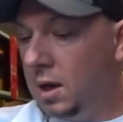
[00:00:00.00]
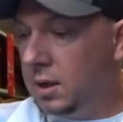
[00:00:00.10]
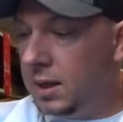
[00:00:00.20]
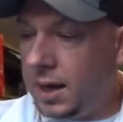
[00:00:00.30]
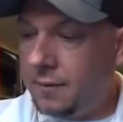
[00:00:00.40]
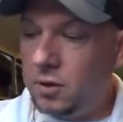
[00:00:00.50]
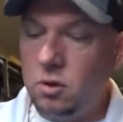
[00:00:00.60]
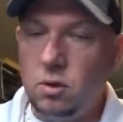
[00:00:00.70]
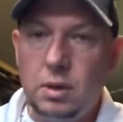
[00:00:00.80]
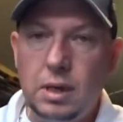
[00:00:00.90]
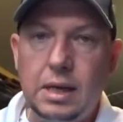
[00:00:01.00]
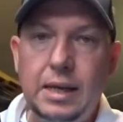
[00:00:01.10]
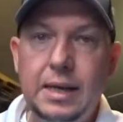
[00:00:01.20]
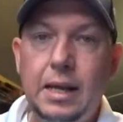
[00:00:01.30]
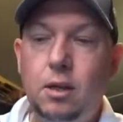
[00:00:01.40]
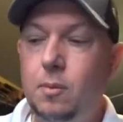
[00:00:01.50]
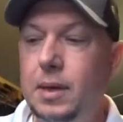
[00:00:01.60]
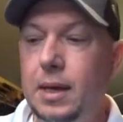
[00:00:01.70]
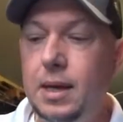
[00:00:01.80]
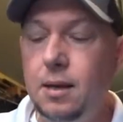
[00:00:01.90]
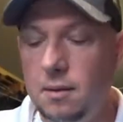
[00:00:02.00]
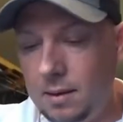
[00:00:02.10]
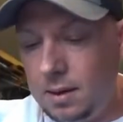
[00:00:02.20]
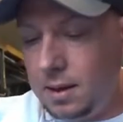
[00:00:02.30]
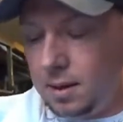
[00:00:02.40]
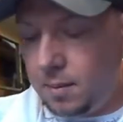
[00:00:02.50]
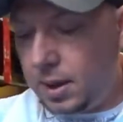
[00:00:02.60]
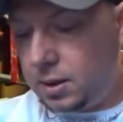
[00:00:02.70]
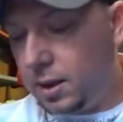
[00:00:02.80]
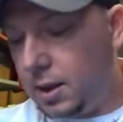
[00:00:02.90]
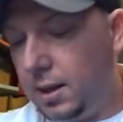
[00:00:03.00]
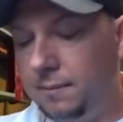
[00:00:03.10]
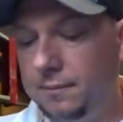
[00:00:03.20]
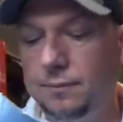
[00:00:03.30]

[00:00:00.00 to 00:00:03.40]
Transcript: did have to clean out a little bit in here, but that's okay.